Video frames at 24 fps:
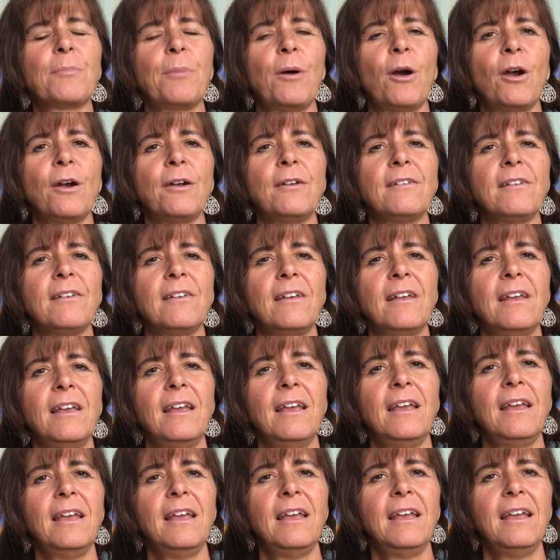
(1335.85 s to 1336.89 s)
part,
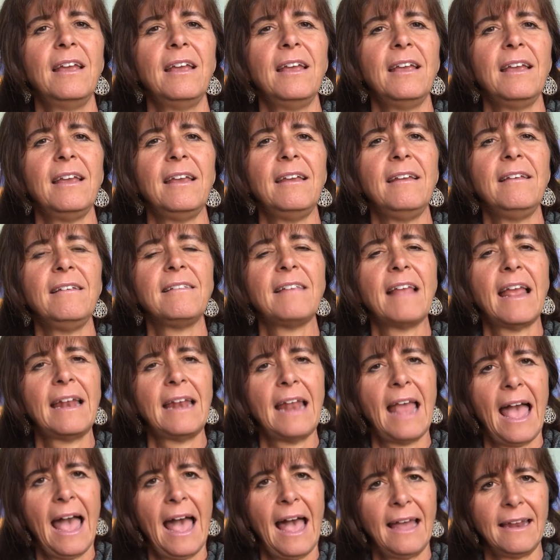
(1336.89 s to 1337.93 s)
is an
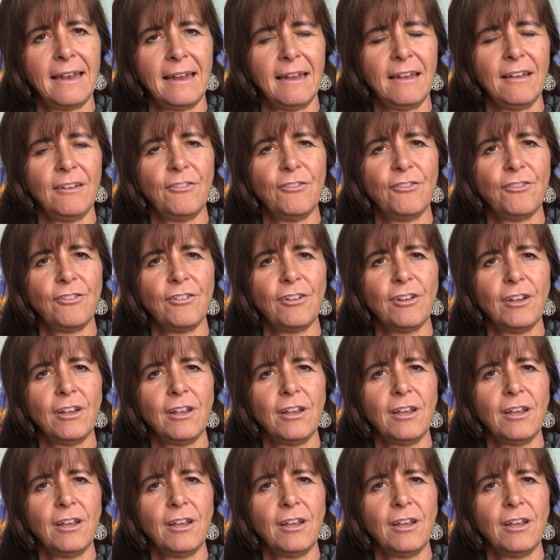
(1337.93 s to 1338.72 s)
adage.